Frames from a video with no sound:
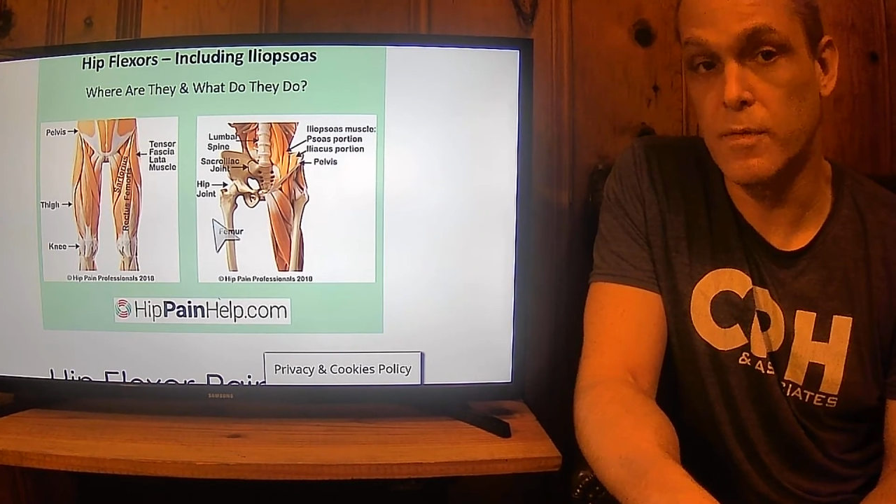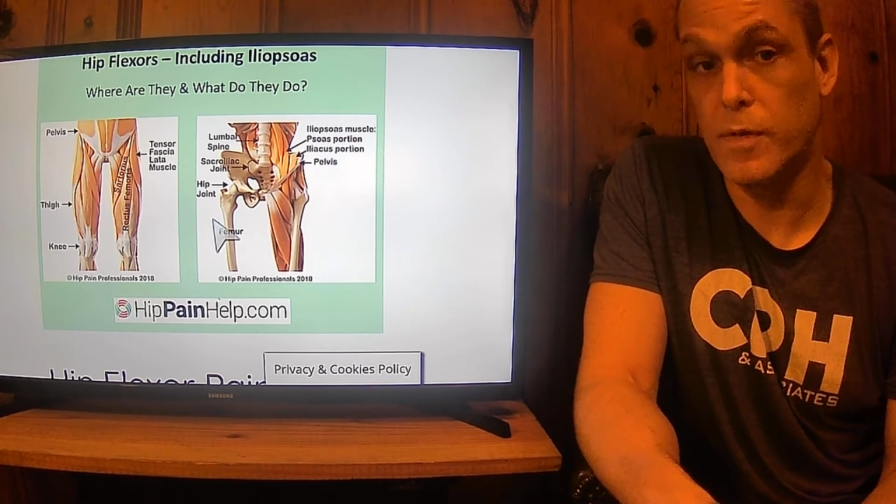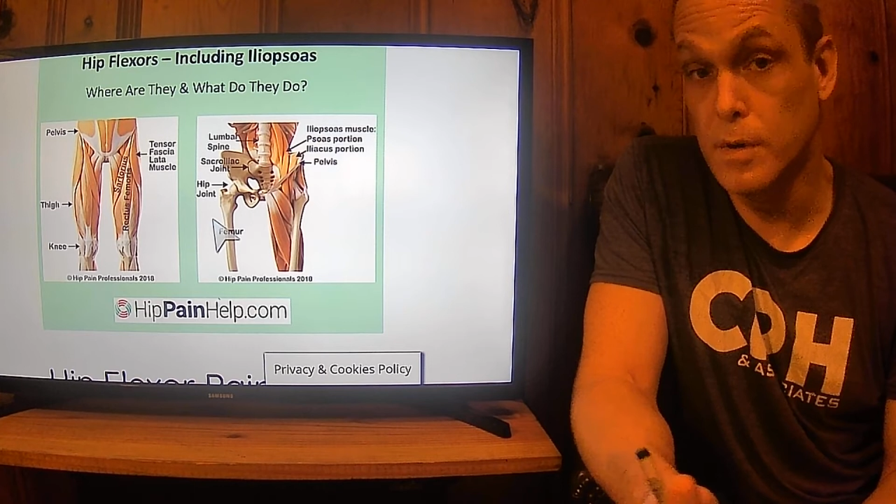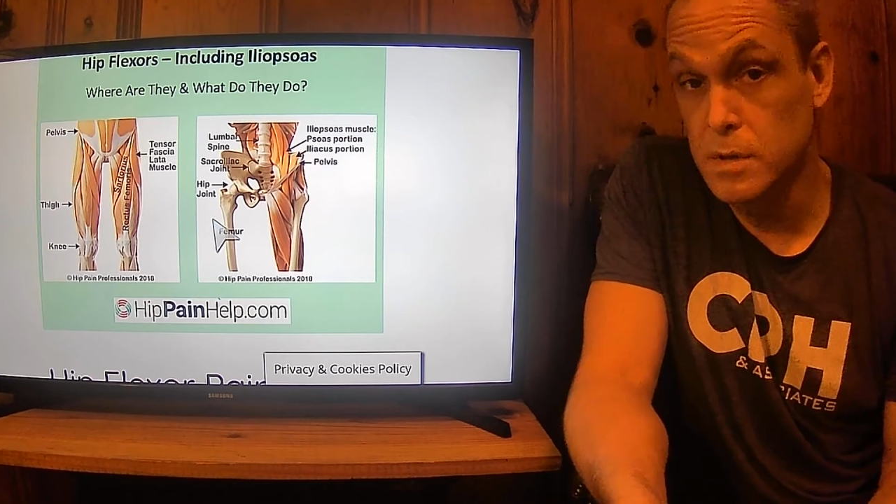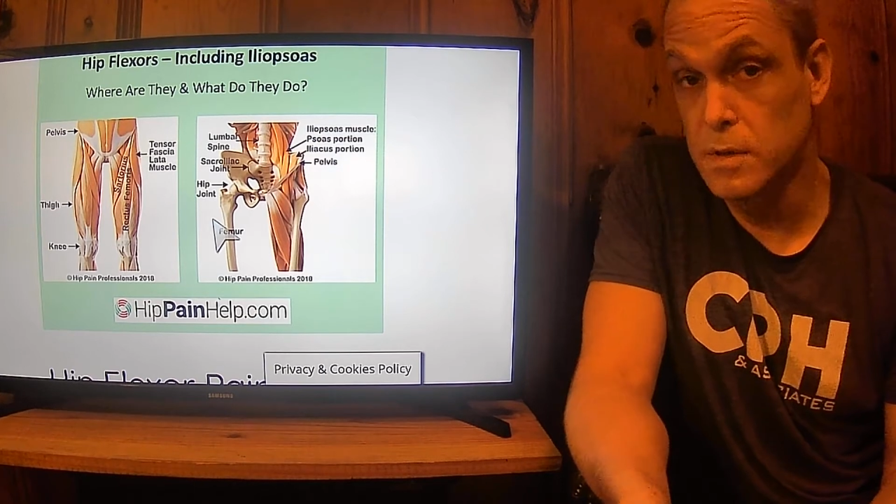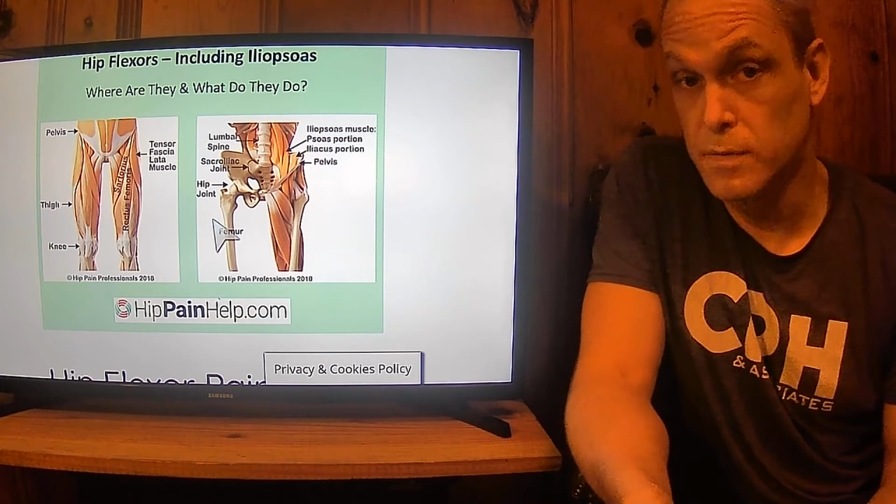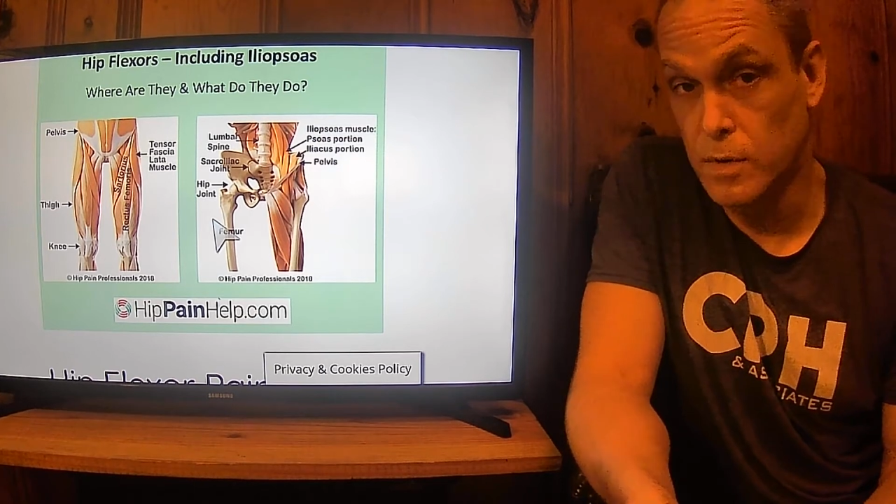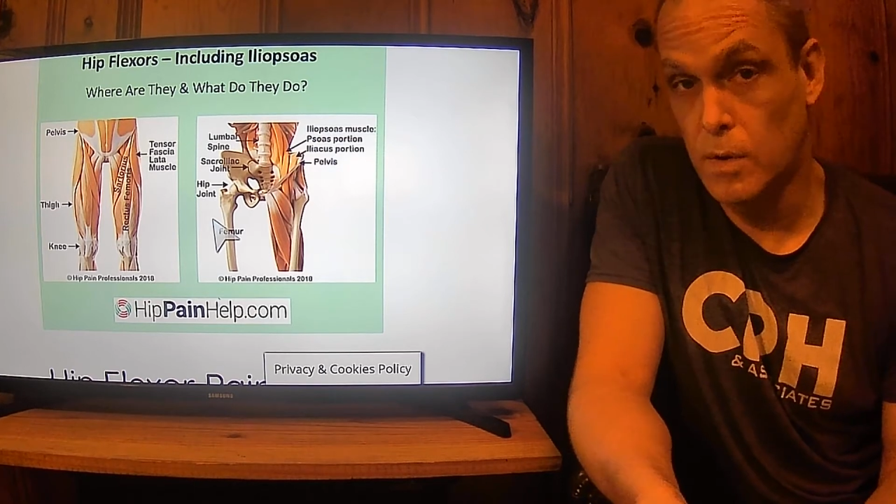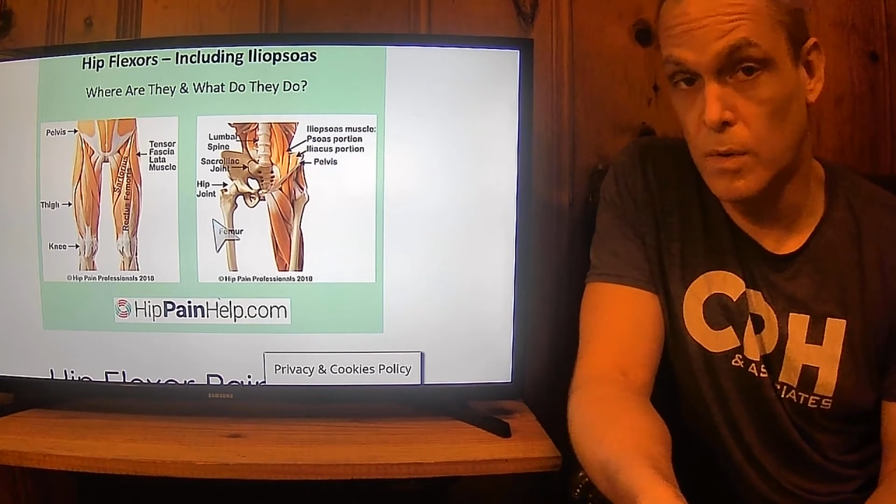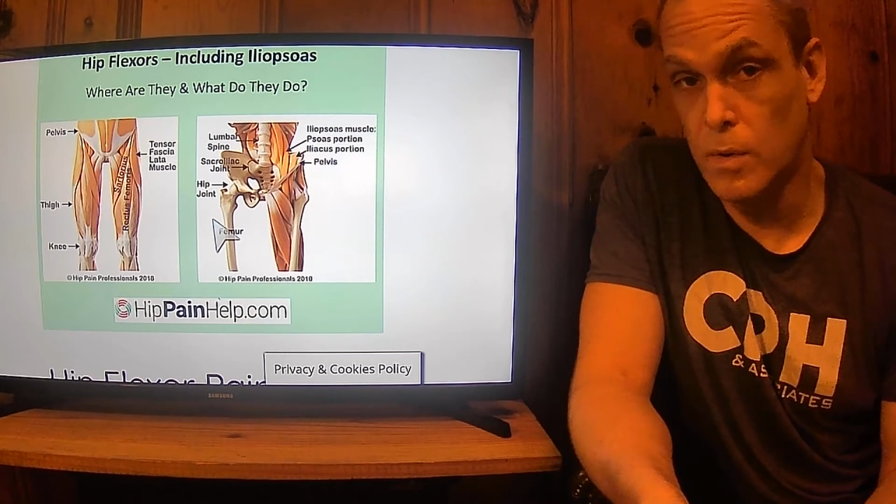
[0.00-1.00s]
First of
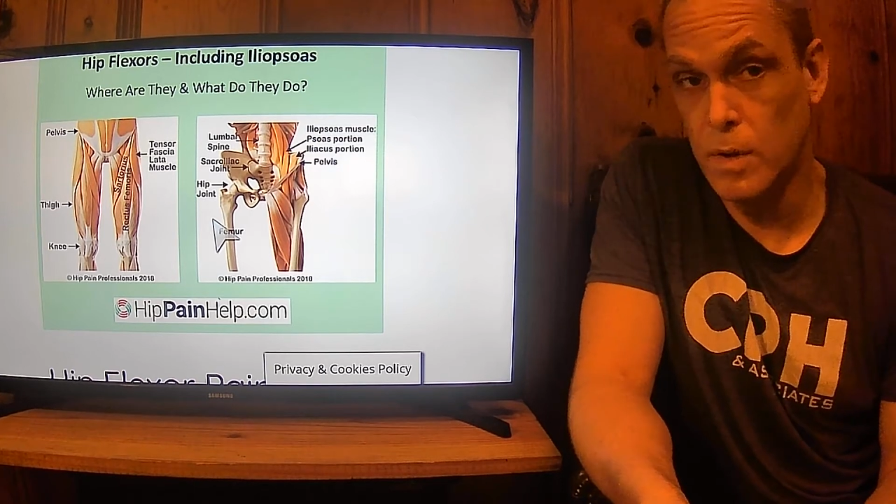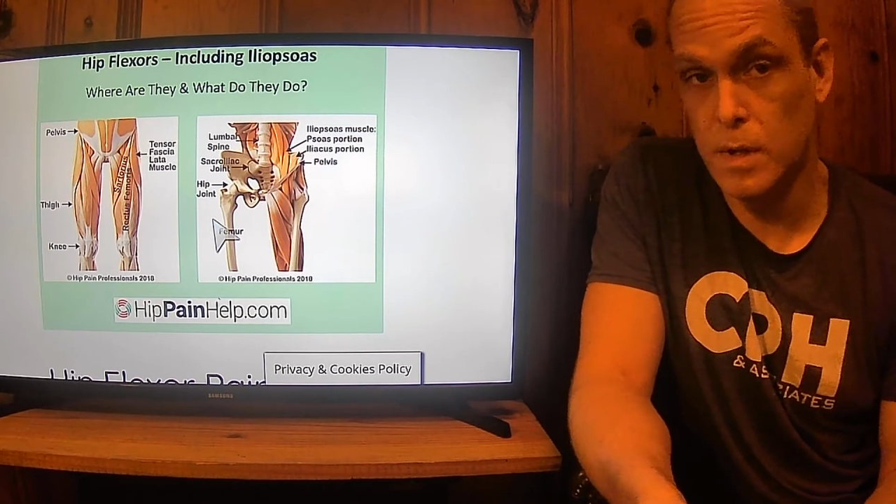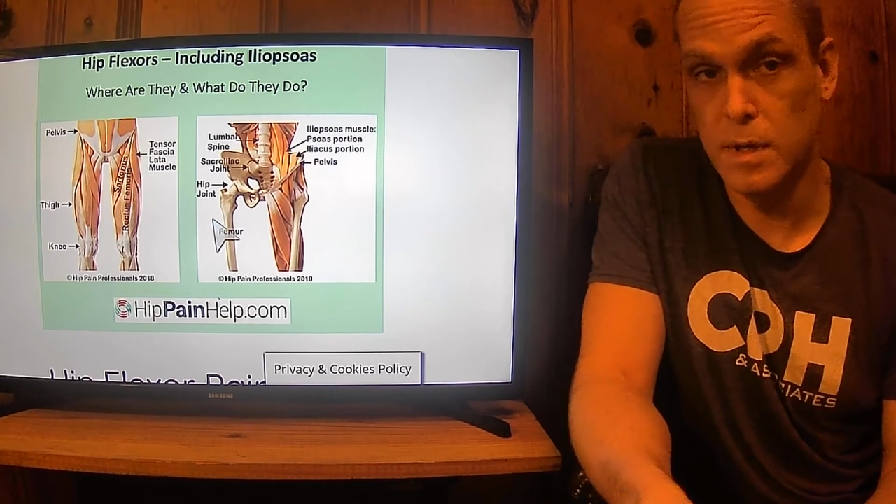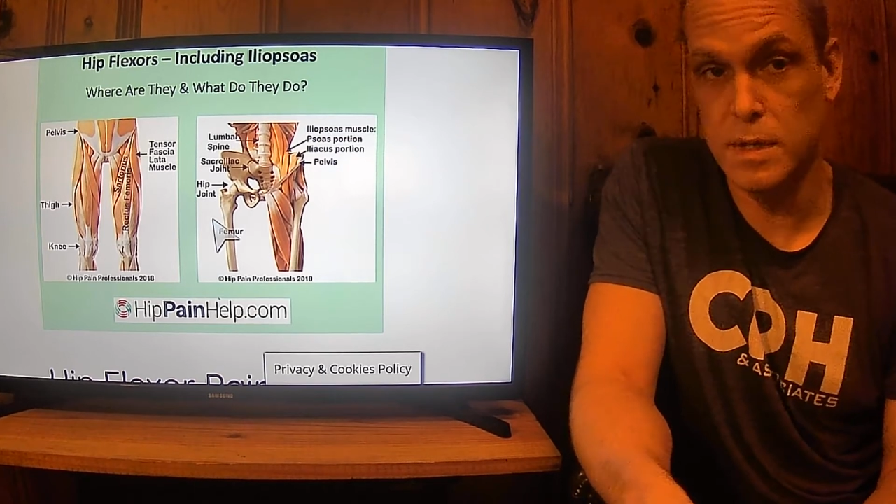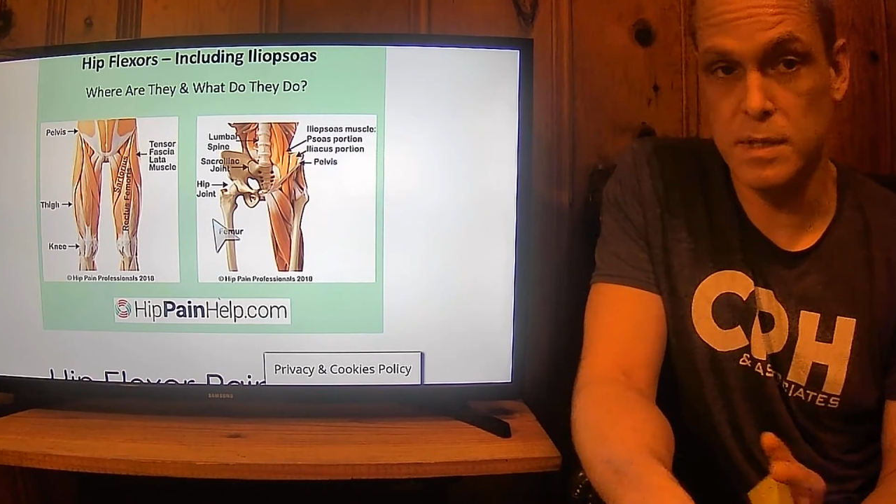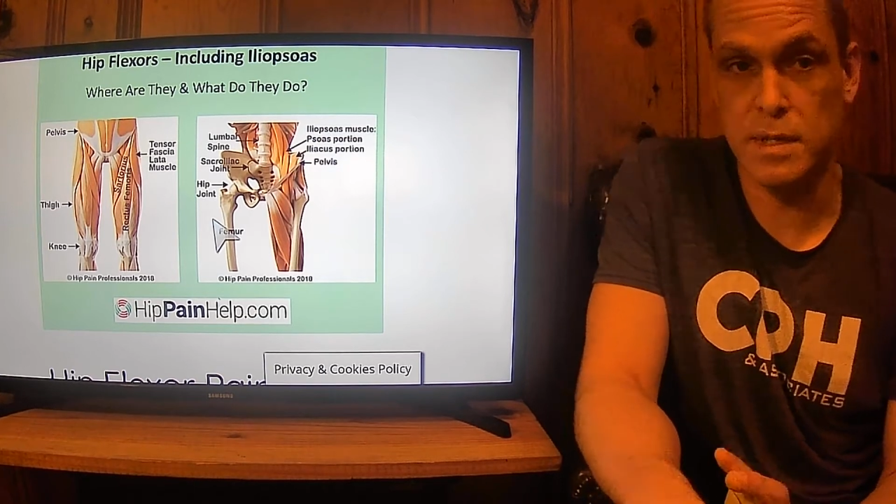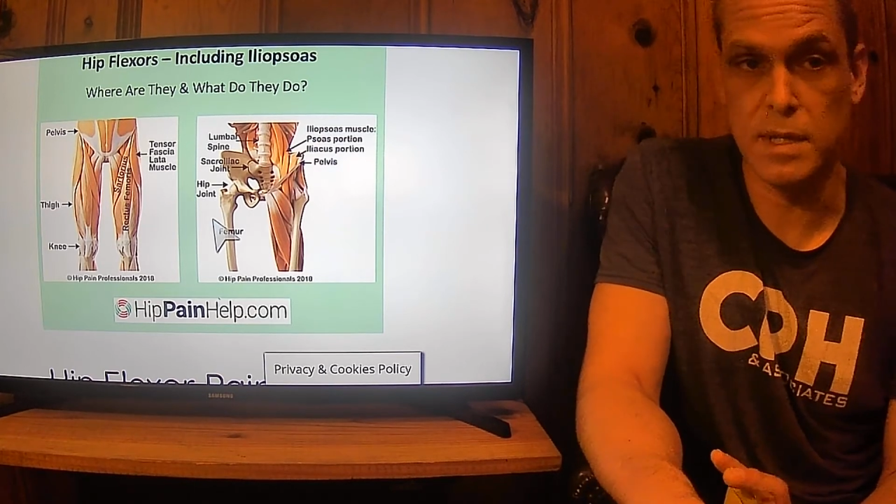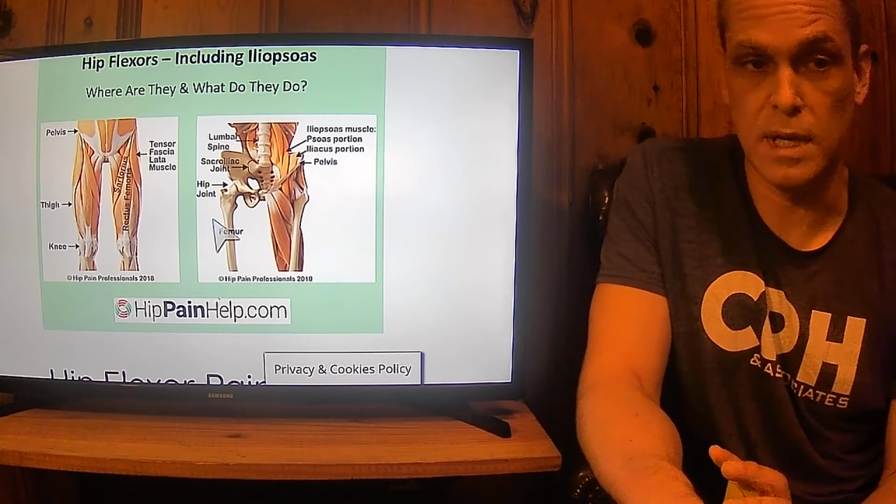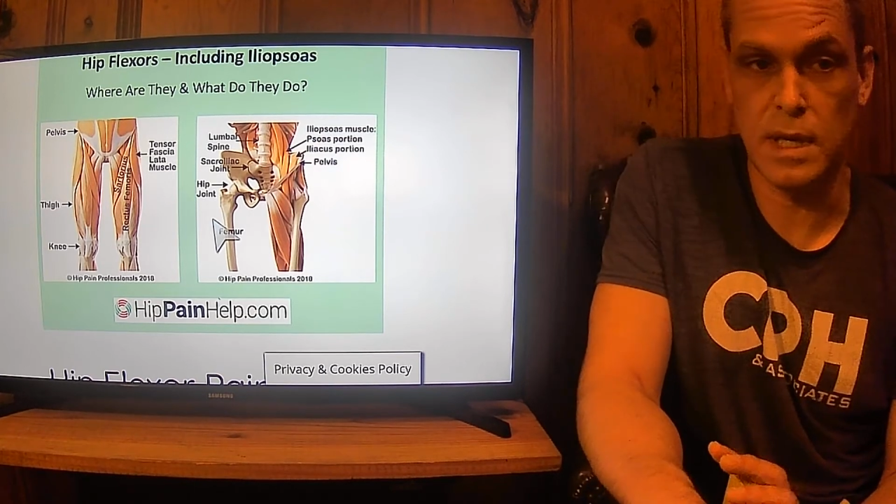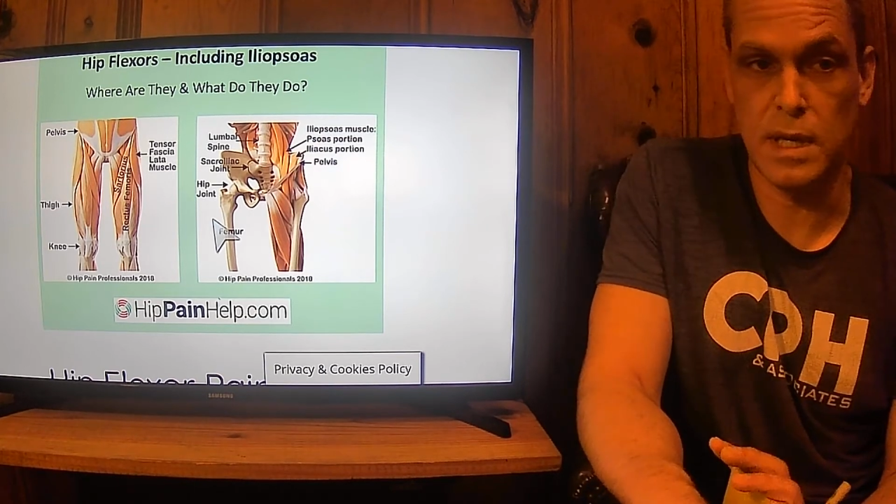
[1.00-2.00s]
all, let's just
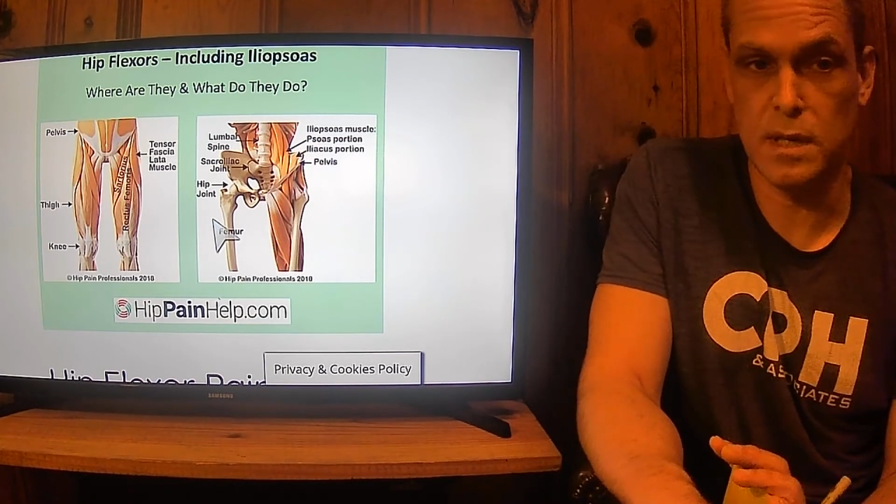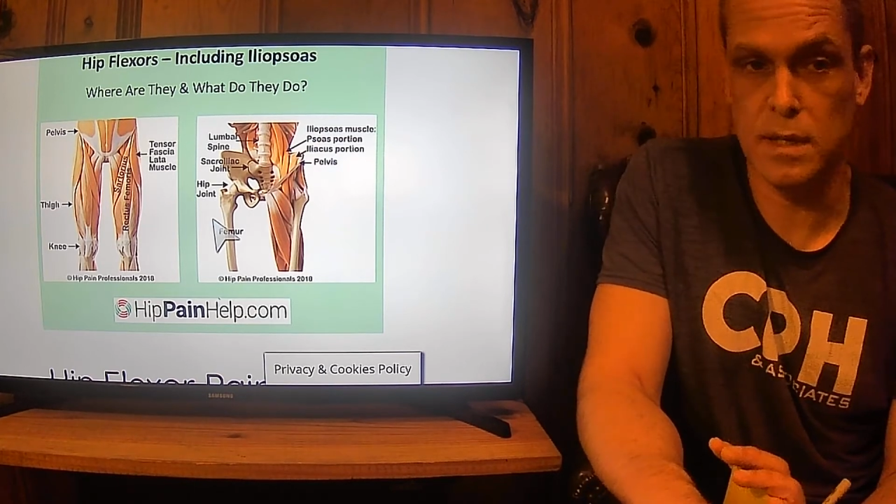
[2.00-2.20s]
say